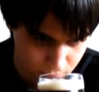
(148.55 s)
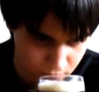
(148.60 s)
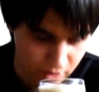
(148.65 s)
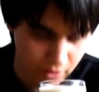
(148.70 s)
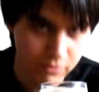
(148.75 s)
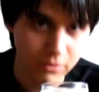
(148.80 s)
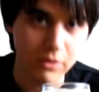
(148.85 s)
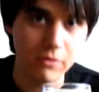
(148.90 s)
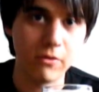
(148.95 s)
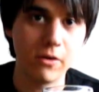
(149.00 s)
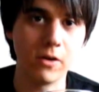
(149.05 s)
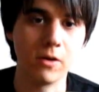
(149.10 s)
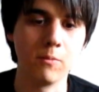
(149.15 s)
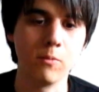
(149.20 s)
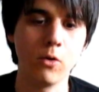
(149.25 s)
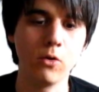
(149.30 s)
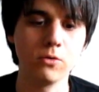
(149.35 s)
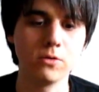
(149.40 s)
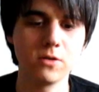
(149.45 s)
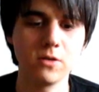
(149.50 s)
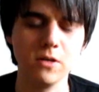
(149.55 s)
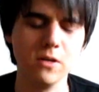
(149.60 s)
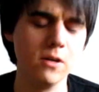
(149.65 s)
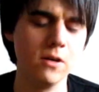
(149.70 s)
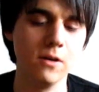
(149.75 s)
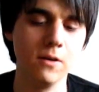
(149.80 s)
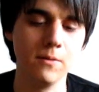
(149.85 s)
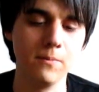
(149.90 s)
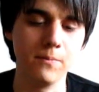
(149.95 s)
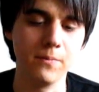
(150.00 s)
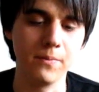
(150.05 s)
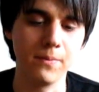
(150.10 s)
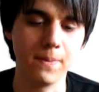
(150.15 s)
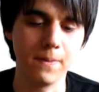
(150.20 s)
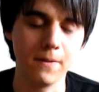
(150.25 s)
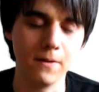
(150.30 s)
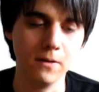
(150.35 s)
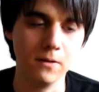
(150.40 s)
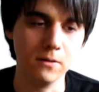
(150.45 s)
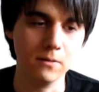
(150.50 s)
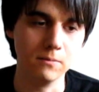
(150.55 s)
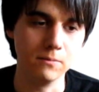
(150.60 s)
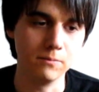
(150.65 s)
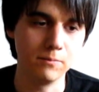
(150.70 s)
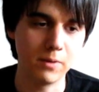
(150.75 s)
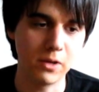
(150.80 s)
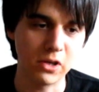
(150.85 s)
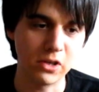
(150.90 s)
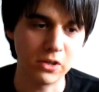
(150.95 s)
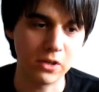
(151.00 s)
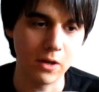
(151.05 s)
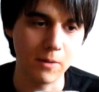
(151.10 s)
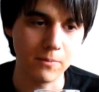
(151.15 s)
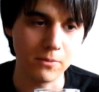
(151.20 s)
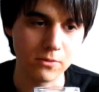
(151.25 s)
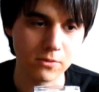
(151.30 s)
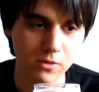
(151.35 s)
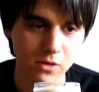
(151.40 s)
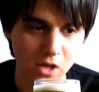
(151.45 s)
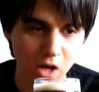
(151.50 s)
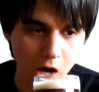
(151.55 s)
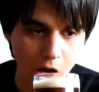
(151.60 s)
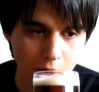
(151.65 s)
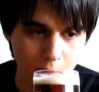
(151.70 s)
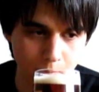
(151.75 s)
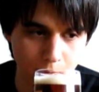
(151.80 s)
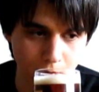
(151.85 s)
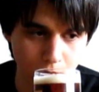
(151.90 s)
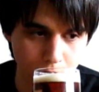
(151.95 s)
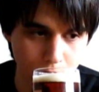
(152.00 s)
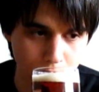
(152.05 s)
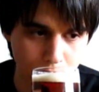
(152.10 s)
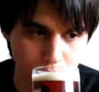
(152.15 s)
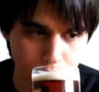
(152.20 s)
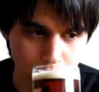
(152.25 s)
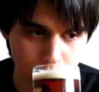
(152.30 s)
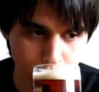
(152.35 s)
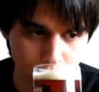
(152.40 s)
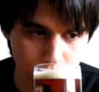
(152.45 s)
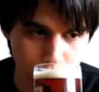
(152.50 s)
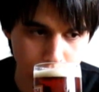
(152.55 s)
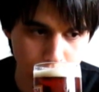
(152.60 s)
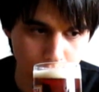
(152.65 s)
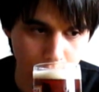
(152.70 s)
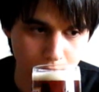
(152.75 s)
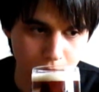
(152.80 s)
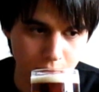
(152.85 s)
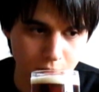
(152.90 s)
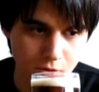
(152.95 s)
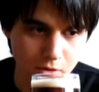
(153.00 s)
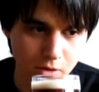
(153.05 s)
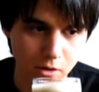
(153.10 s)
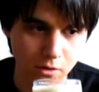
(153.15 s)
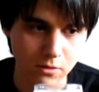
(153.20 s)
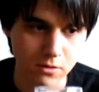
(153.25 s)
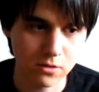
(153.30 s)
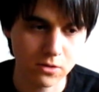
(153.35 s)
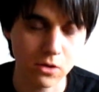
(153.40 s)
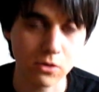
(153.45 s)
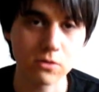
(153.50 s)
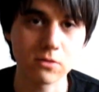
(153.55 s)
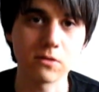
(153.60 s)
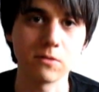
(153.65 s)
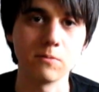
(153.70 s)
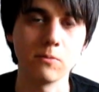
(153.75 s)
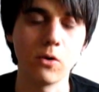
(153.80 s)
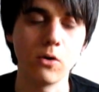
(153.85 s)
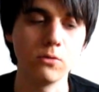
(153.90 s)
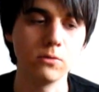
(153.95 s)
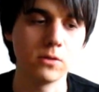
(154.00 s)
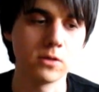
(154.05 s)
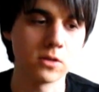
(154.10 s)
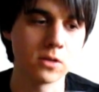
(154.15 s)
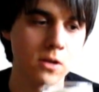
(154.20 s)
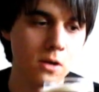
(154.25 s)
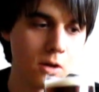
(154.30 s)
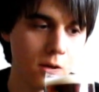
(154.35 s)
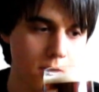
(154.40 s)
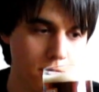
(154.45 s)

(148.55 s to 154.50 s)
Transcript: Definitely very malty, picking up those caramel toffee notes, toasted malts.